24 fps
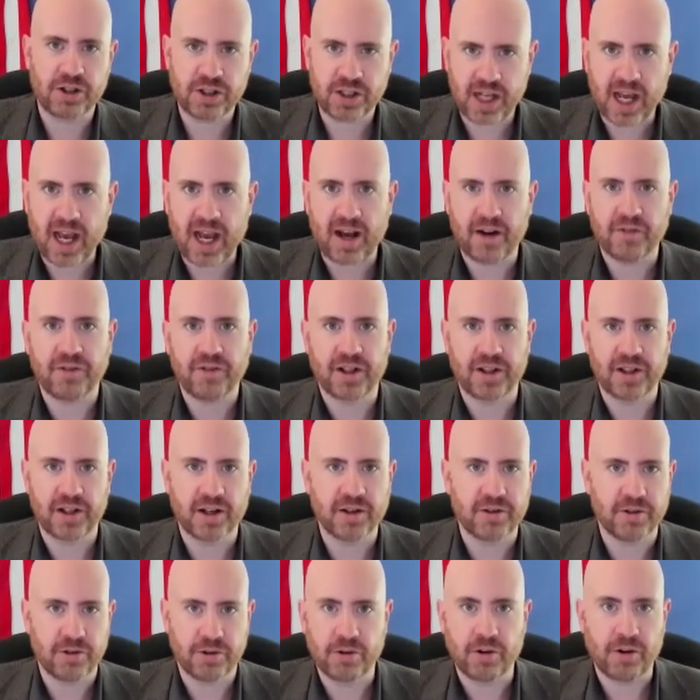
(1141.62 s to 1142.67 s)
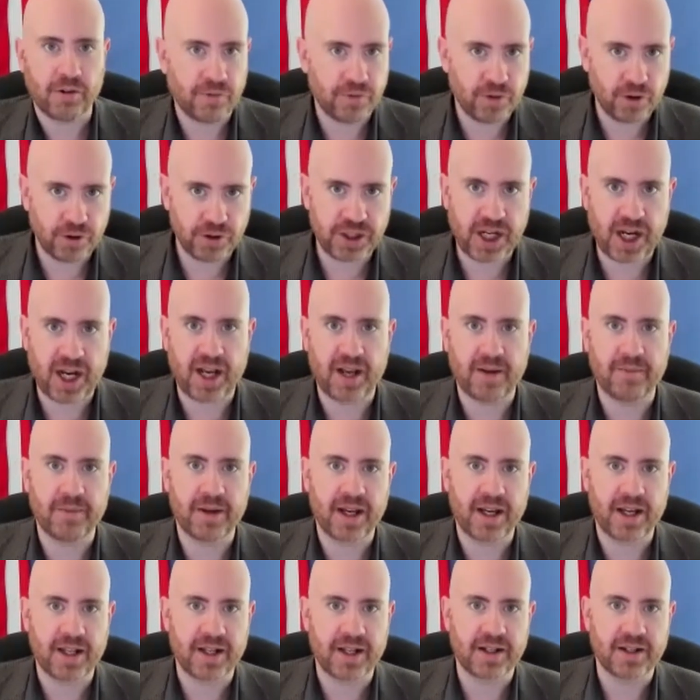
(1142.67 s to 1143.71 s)
staff on the other, who are full-time,
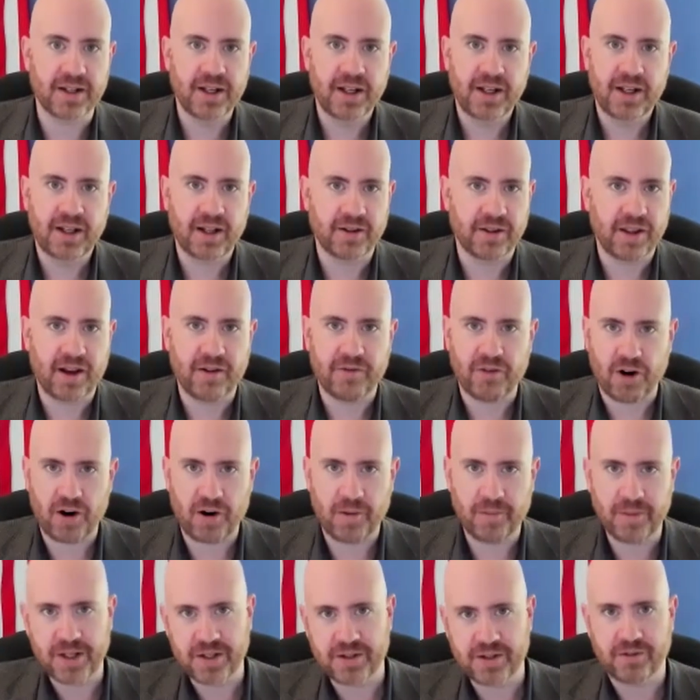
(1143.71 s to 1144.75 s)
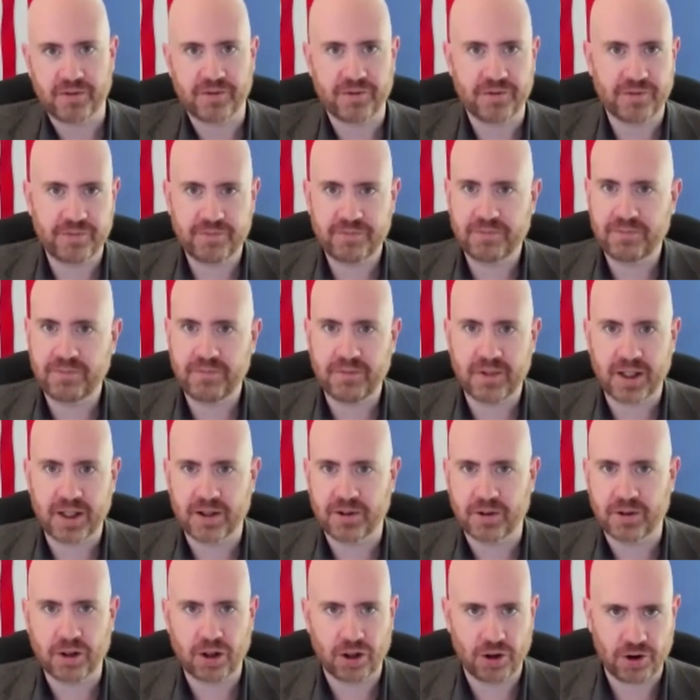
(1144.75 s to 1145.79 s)
and they have armies of
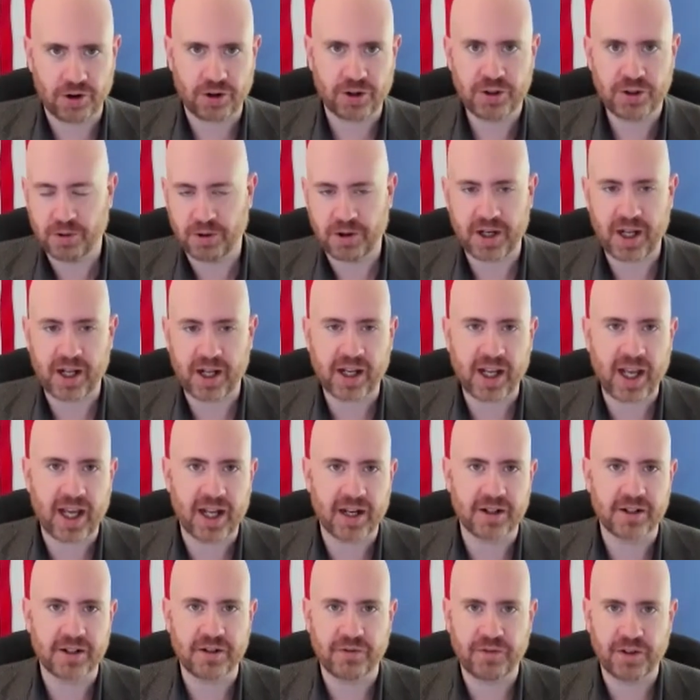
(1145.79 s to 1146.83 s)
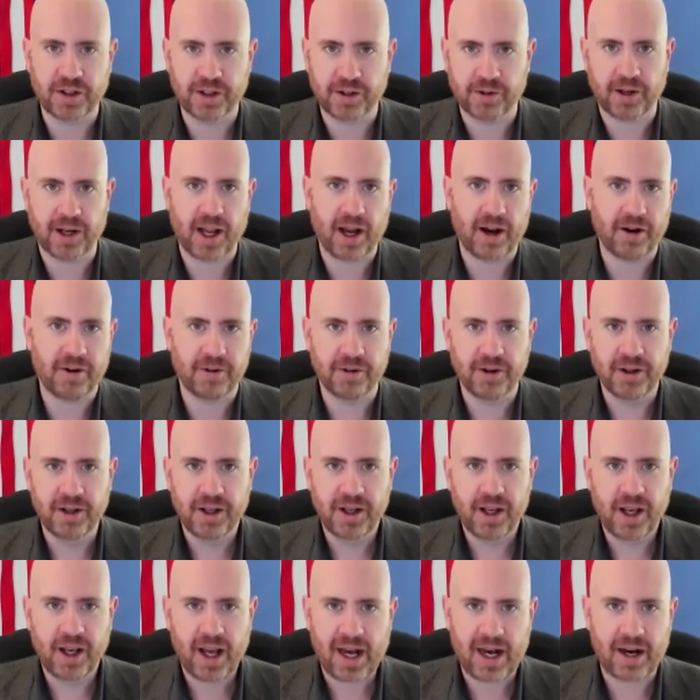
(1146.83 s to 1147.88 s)
clerks who are dedicated to figuring out
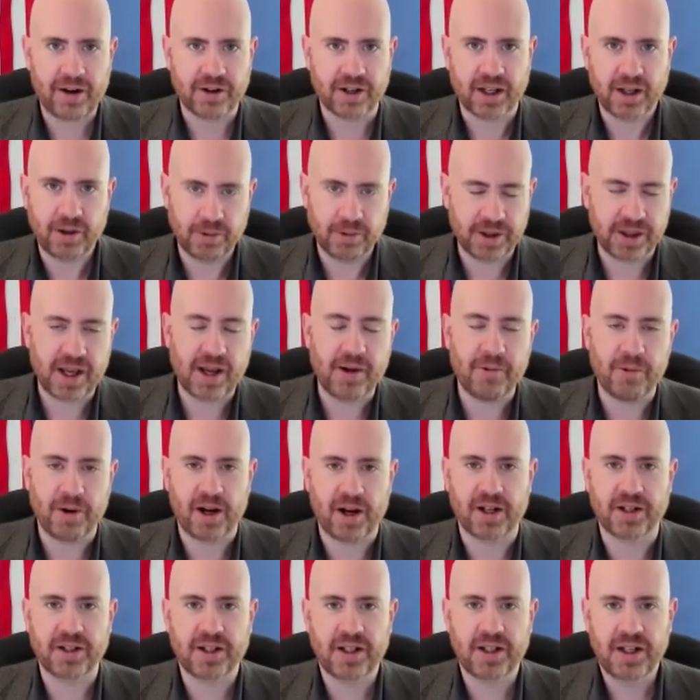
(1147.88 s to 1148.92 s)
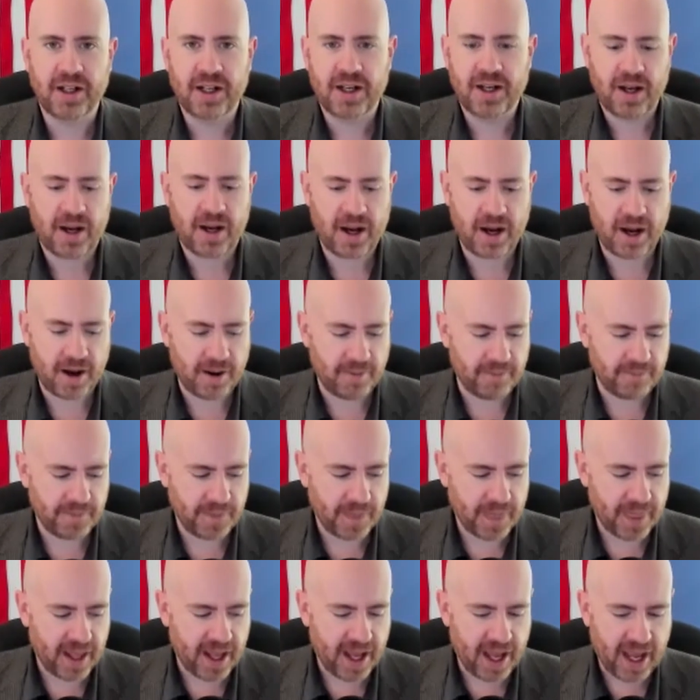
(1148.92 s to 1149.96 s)
how to get what they want. Um,
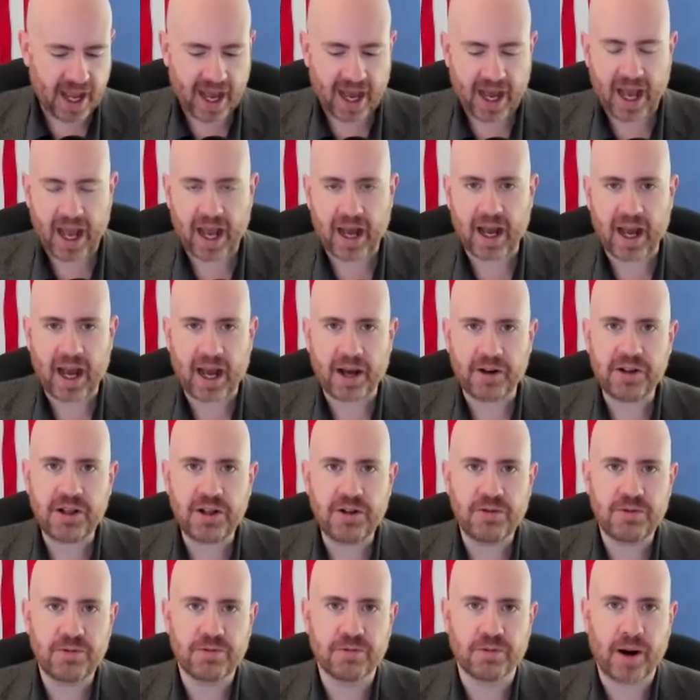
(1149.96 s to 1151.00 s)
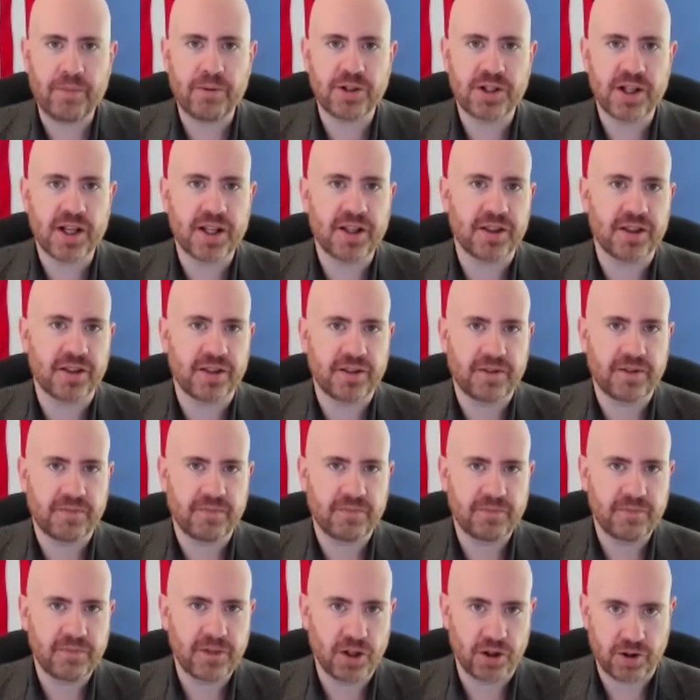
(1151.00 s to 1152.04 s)
how do you represent
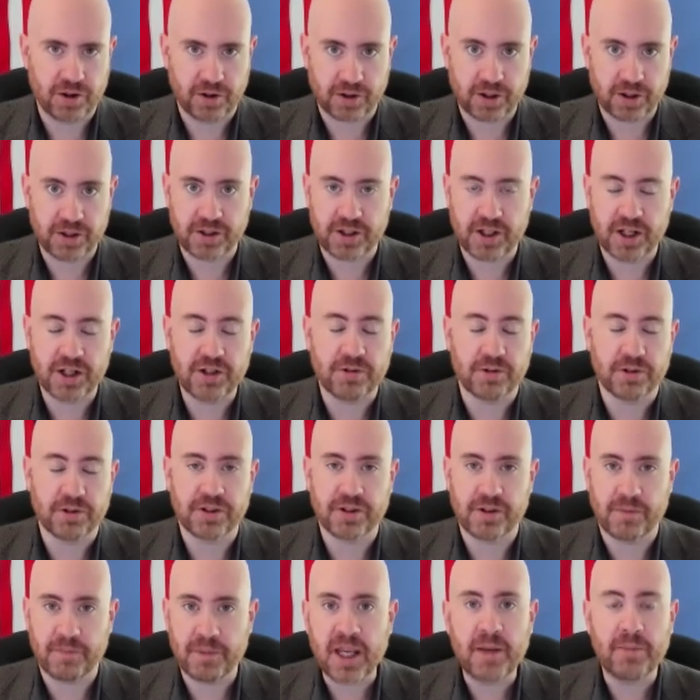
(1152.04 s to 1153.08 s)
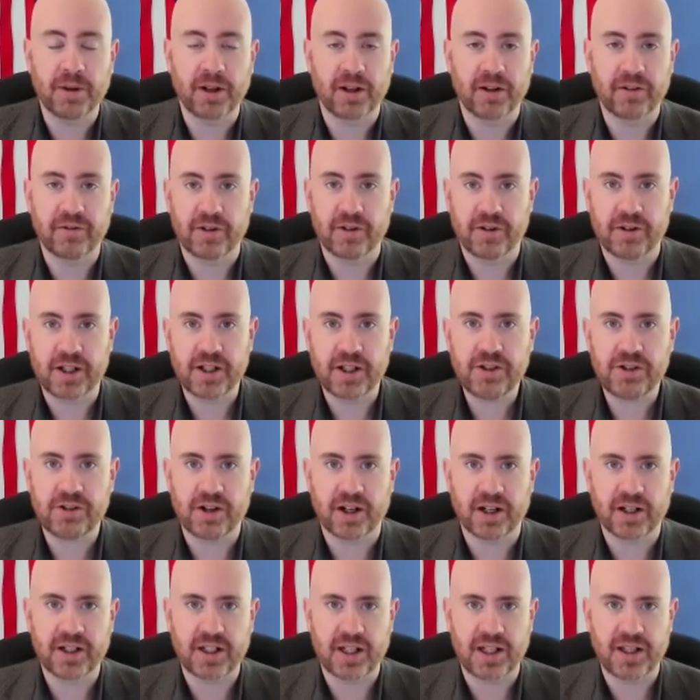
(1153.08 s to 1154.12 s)
your constituents, the people of your
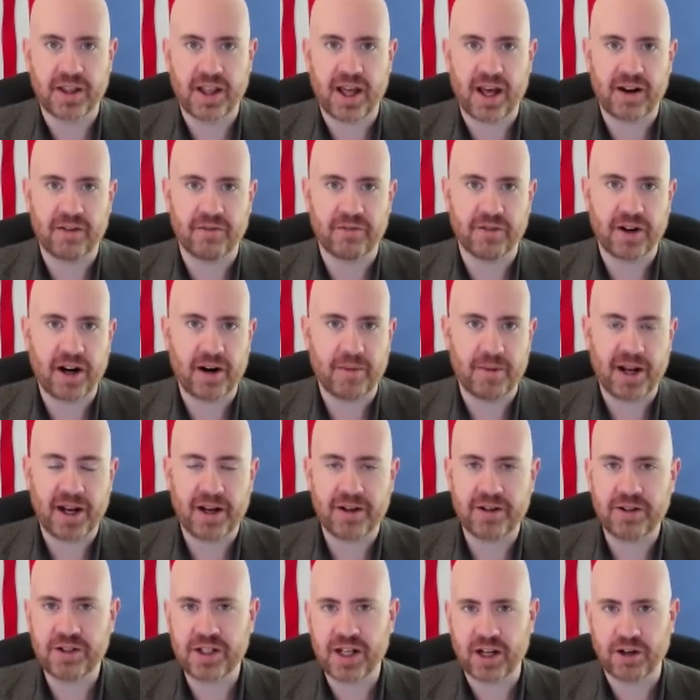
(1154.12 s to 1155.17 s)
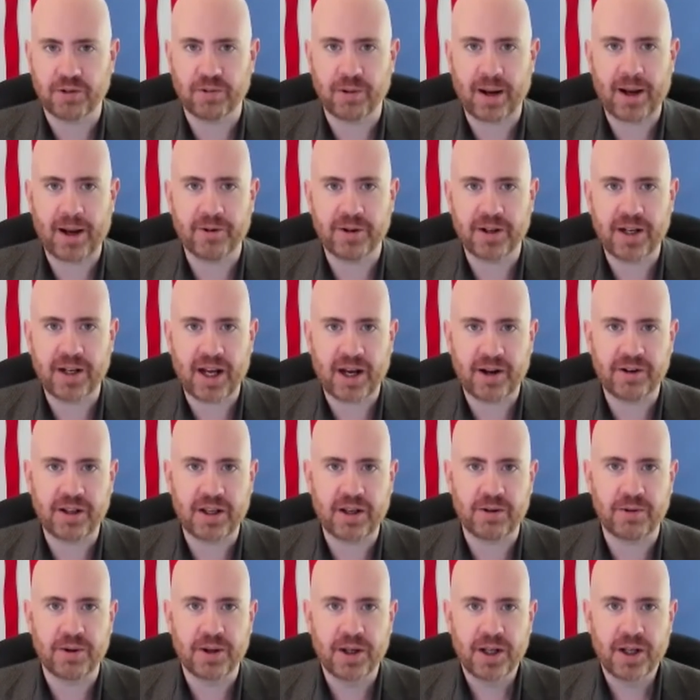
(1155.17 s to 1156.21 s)
district, in that environment? How do you stay grounded? How do
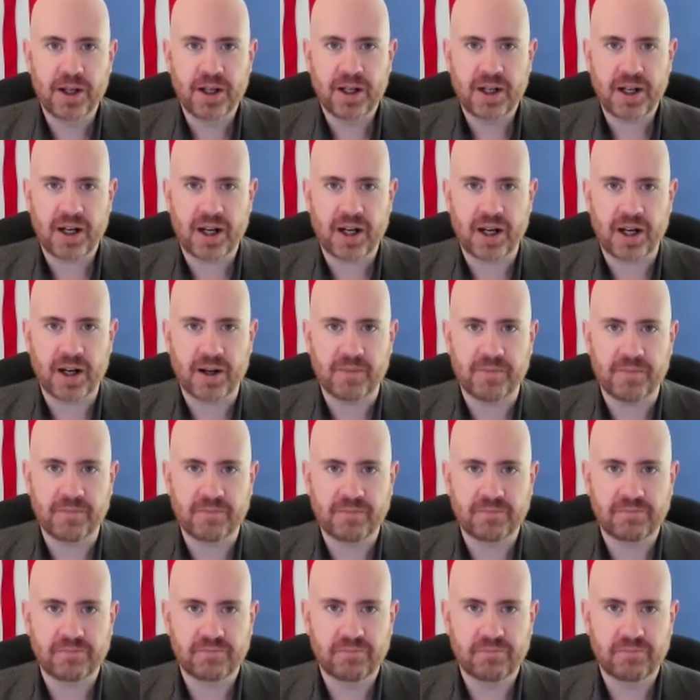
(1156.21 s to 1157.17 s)
you um,